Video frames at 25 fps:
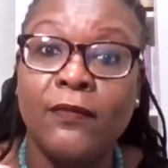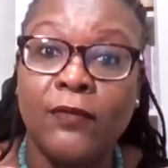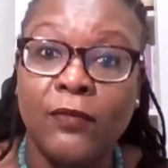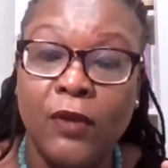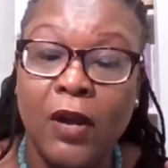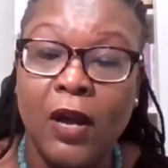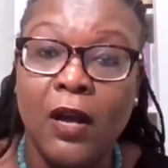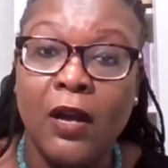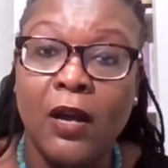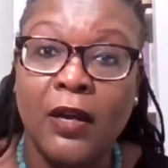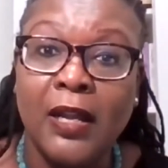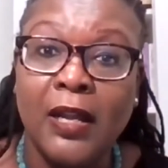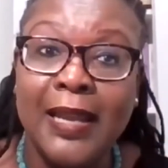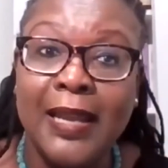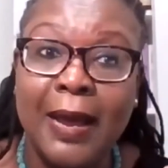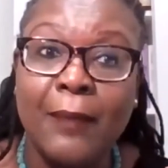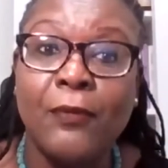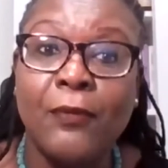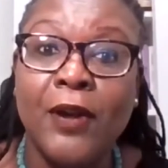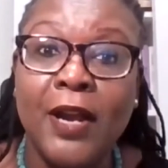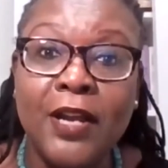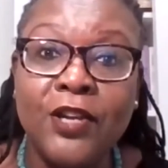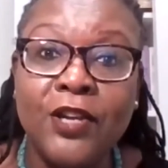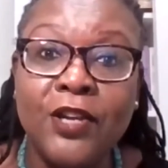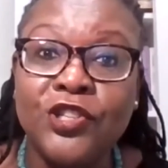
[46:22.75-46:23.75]
of uh,
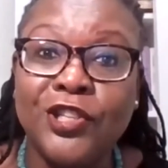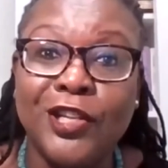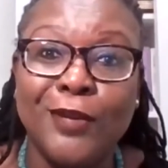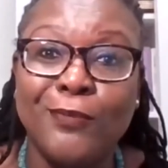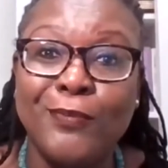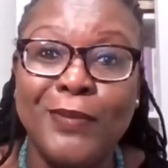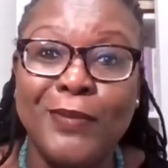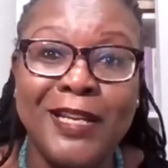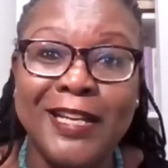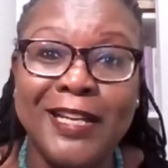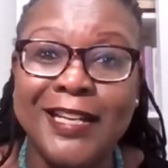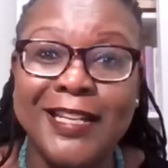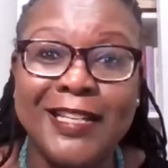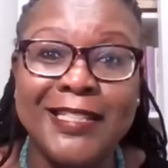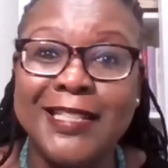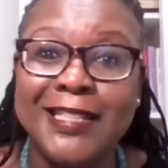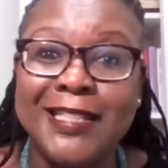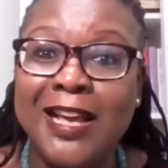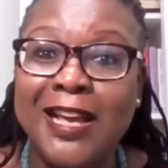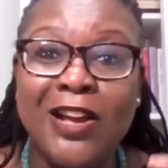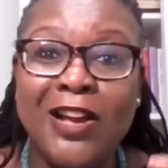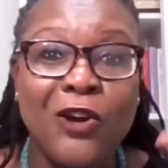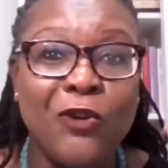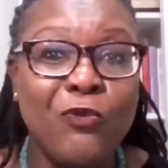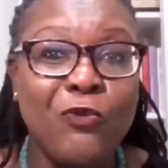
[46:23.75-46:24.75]
collaboration because
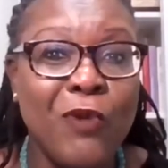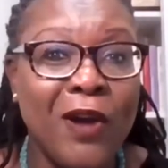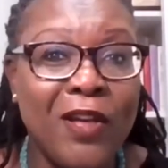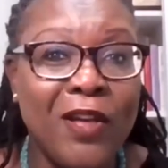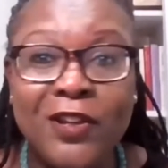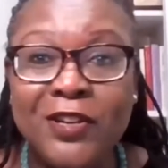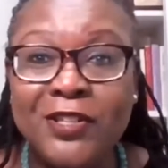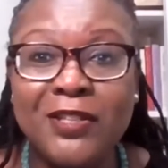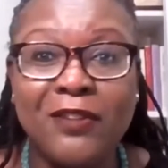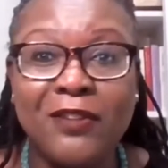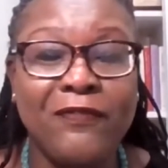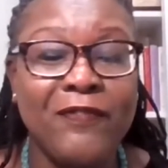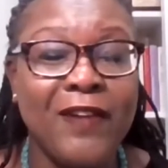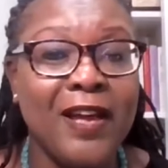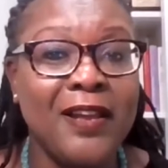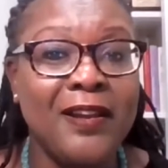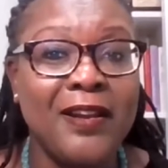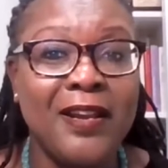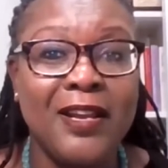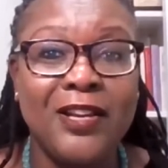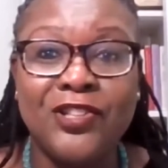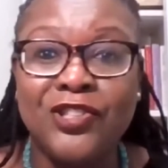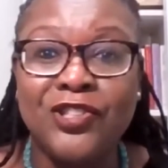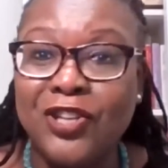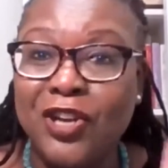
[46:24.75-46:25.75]
whether it's a
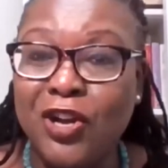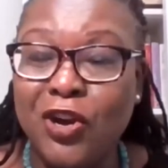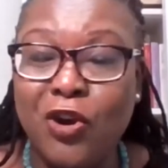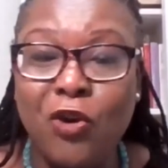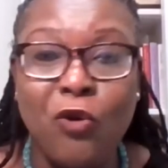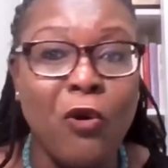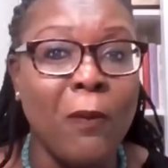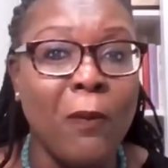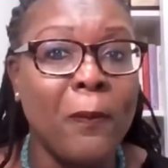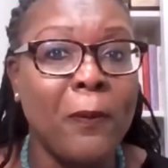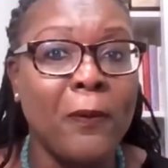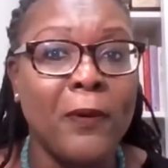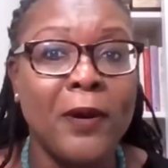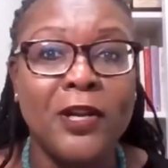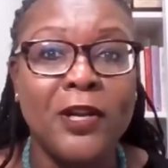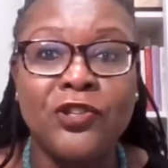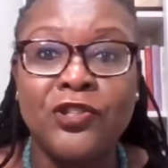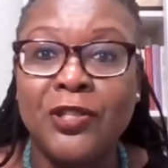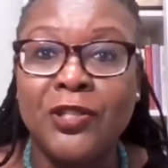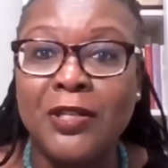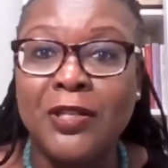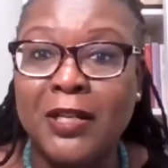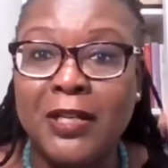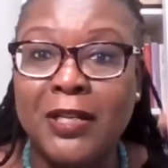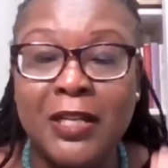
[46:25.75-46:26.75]
foundation, a
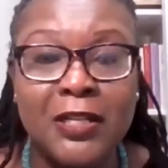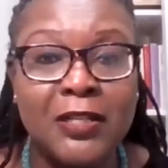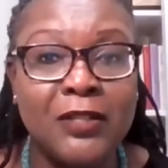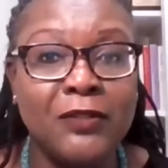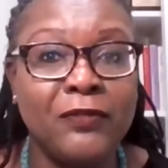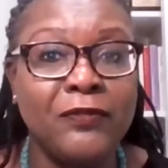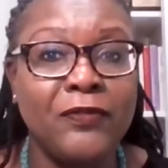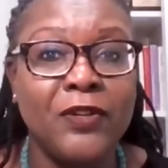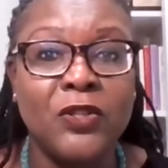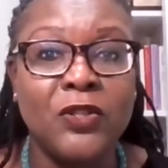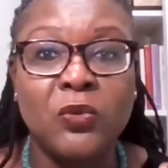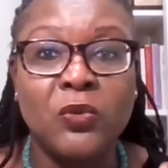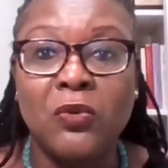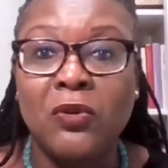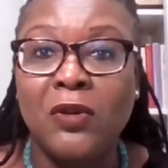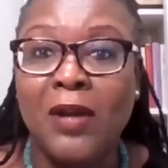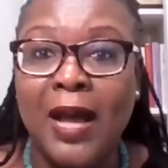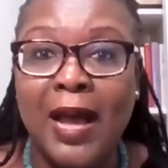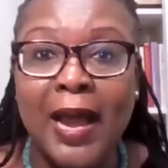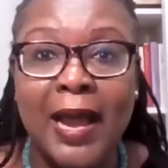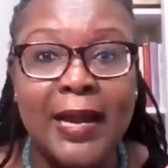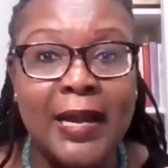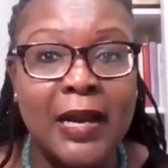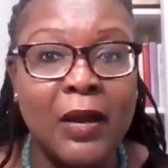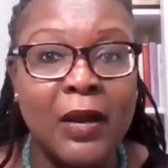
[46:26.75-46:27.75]
corporation, an individual,
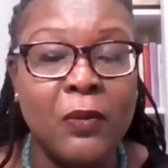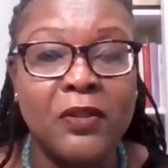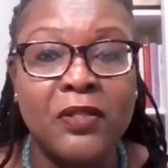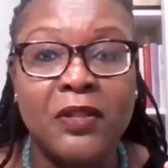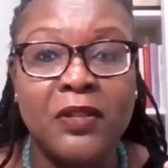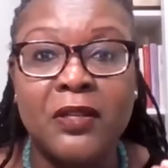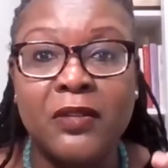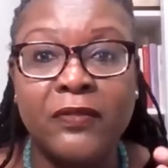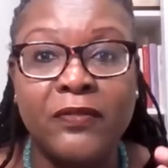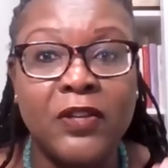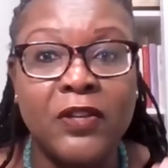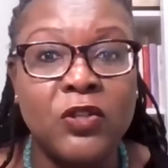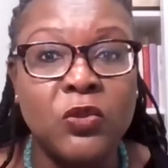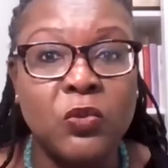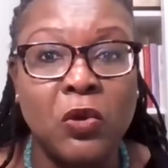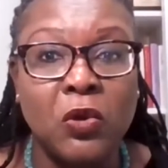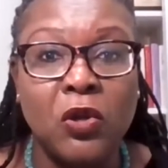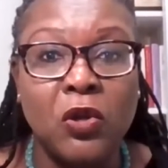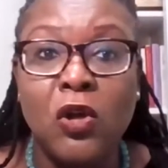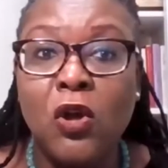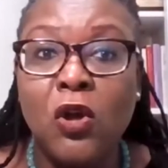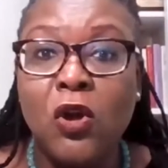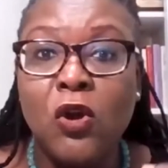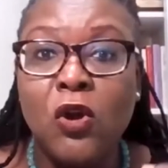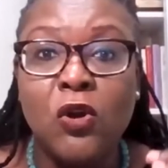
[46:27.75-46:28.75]
high net worth
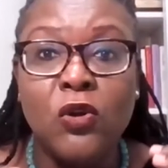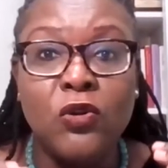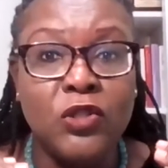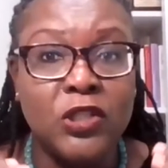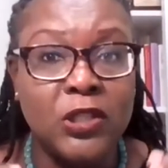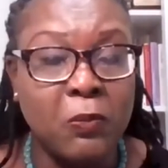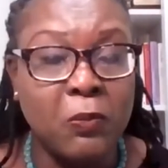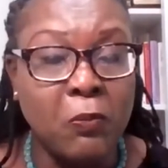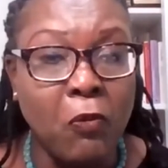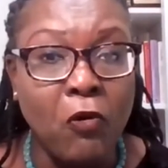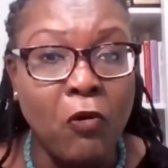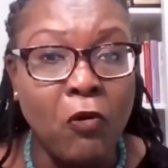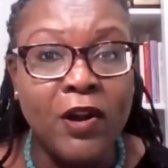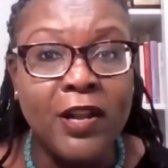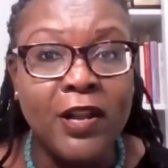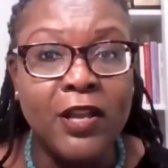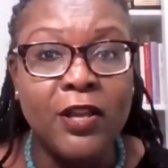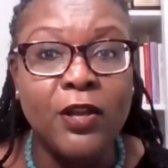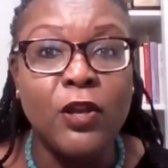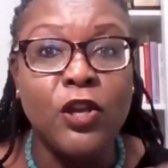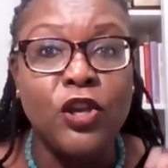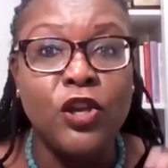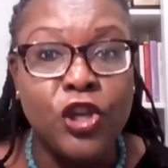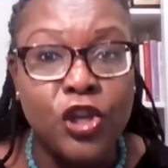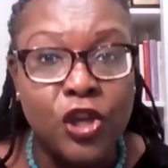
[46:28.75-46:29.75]
individual who's supporting
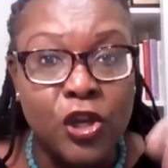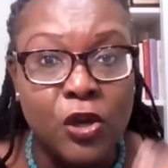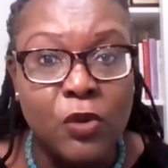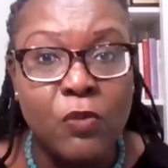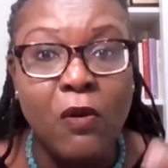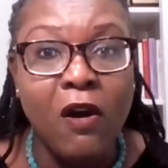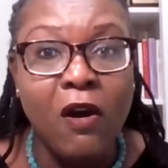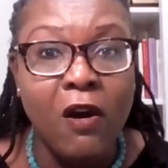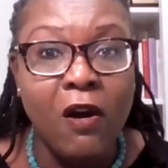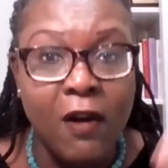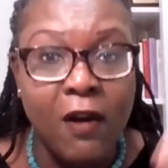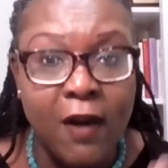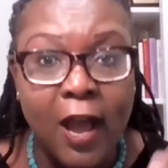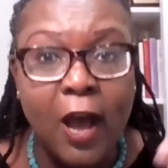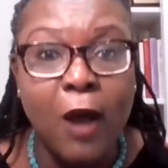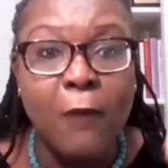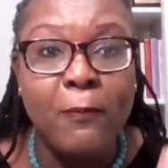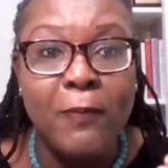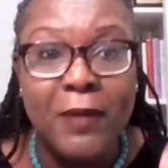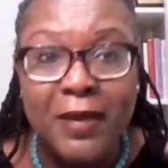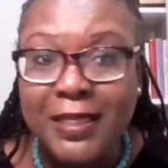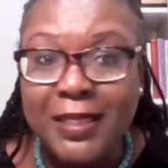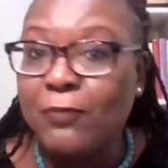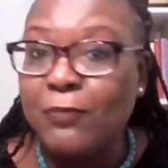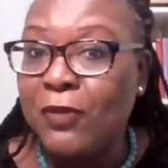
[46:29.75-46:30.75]
you, you are
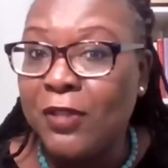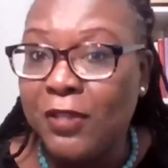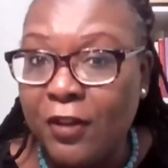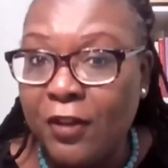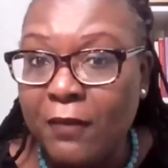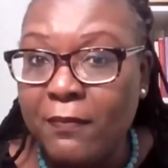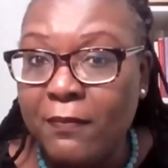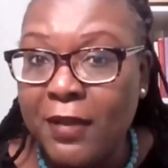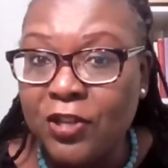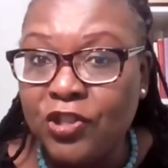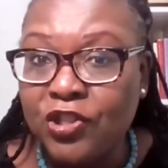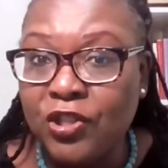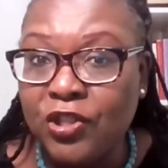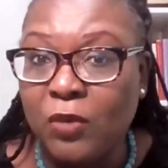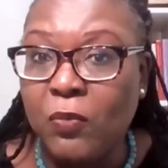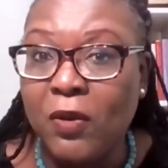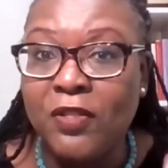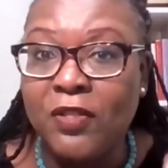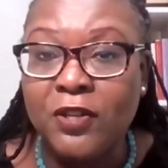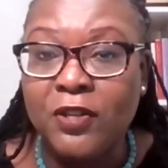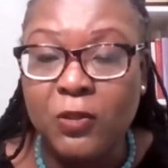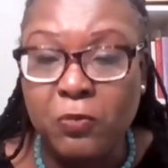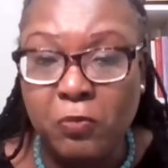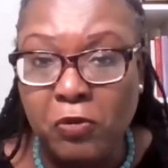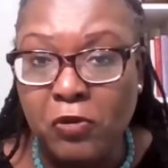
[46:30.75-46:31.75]
helping them with their mission,
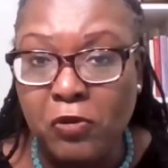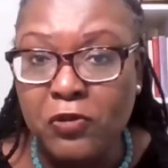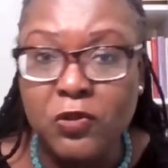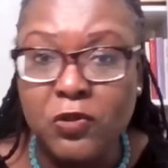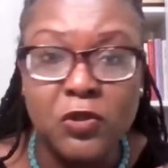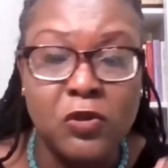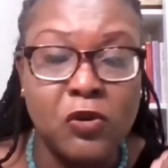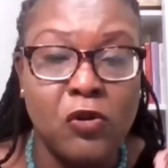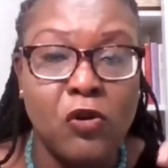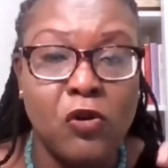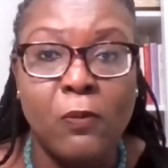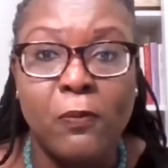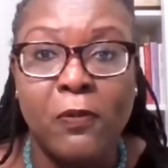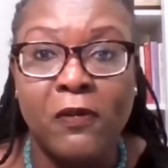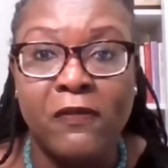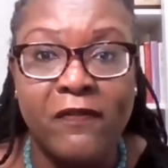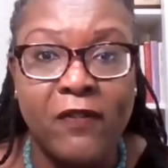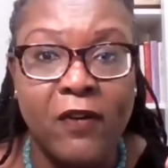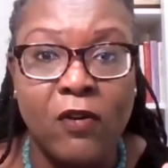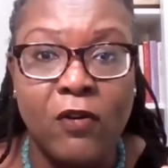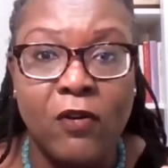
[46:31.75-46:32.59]
whether it's personal or,